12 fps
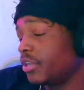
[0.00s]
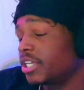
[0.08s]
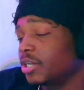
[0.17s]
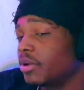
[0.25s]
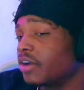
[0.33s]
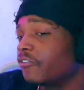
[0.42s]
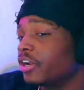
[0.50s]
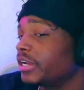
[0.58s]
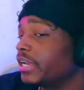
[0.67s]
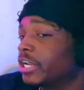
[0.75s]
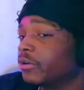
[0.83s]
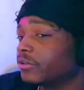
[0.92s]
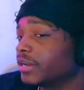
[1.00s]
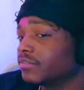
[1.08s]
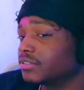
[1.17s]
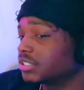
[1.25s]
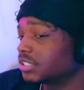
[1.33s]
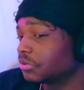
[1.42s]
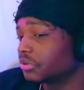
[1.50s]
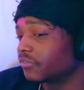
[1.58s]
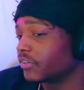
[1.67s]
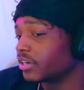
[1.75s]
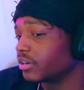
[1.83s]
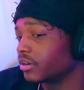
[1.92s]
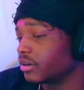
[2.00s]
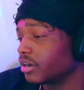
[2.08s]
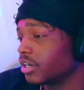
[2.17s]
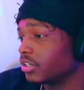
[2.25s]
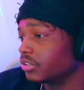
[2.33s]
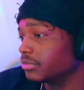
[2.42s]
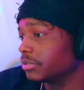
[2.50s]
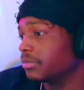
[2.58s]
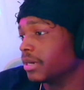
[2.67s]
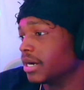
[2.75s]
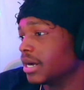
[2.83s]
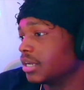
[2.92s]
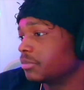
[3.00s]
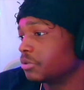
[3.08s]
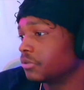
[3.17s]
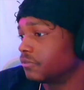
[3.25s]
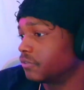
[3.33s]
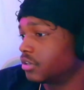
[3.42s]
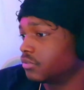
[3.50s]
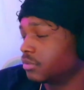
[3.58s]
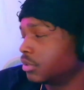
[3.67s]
thing about Friga, he don't never see no defender under him or behind him or in front of him.